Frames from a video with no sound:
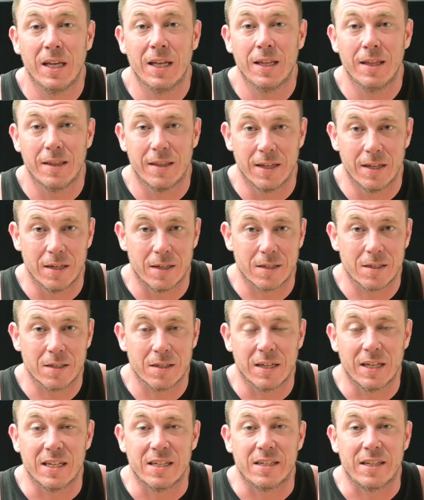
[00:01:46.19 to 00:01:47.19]
This
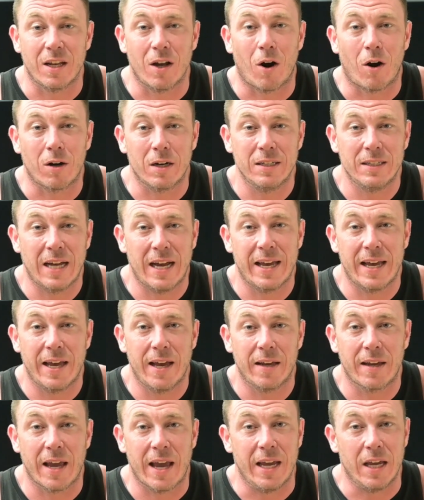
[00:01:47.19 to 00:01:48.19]
is the Diag
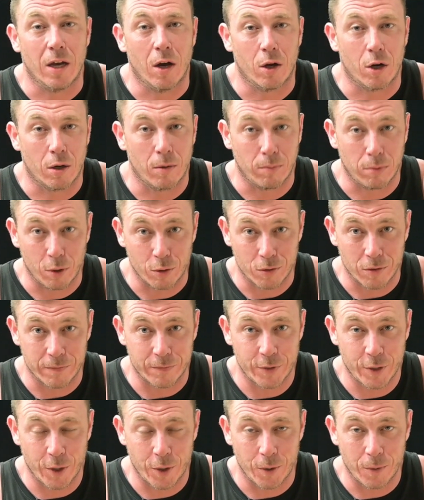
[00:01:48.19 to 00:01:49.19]
800 Bluetooth
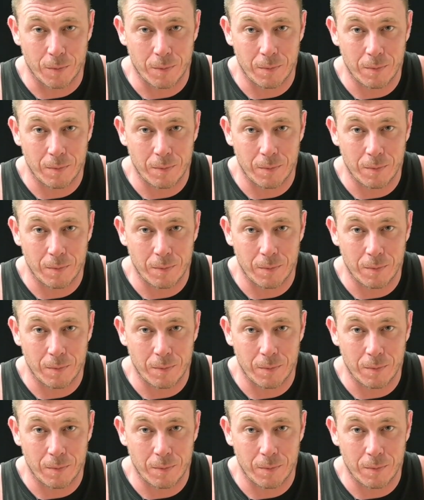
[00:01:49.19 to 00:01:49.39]
2.